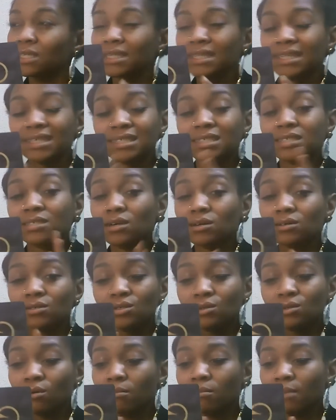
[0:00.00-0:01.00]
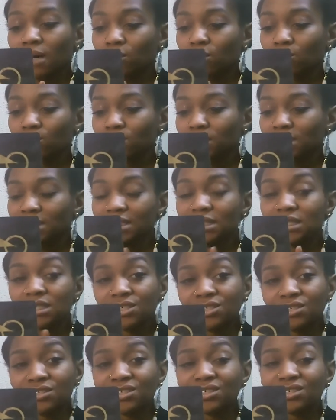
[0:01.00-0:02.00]
this is also about
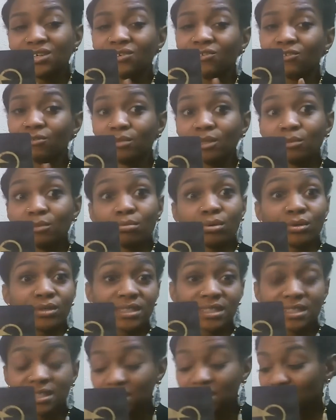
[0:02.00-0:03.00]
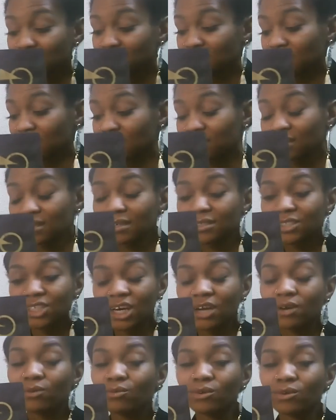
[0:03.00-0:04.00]
releasing yourself from the prisons like that
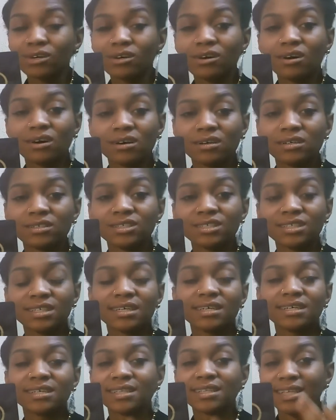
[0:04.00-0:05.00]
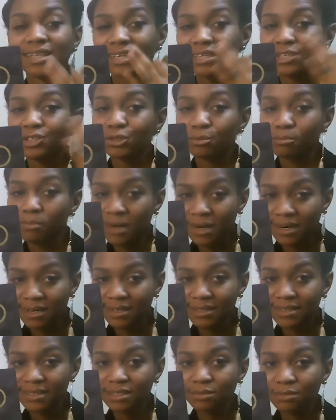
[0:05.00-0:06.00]
jaguar card said in your
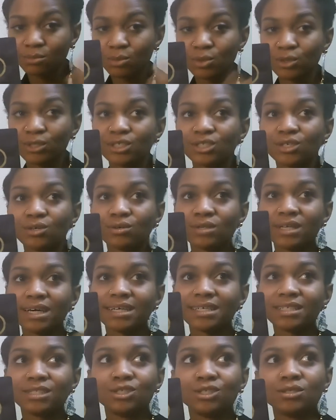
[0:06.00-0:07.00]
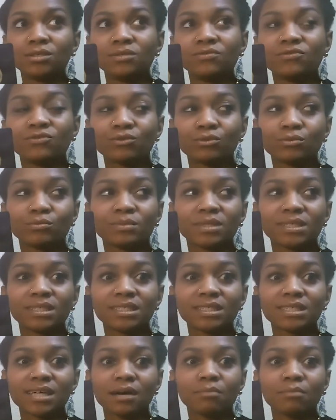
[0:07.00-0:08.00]
mind more so like de-
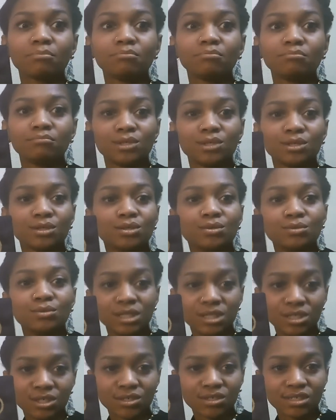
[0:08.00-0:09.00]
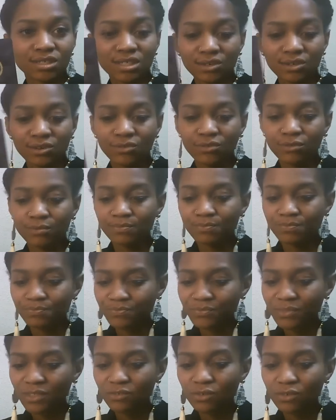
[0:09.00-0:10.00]
stop deluding yourself
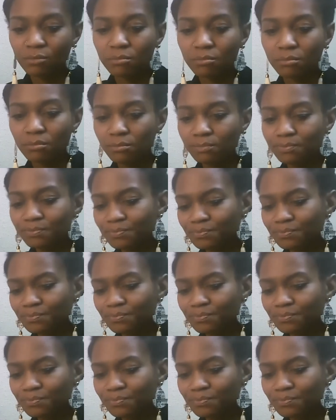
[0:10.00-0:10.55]
from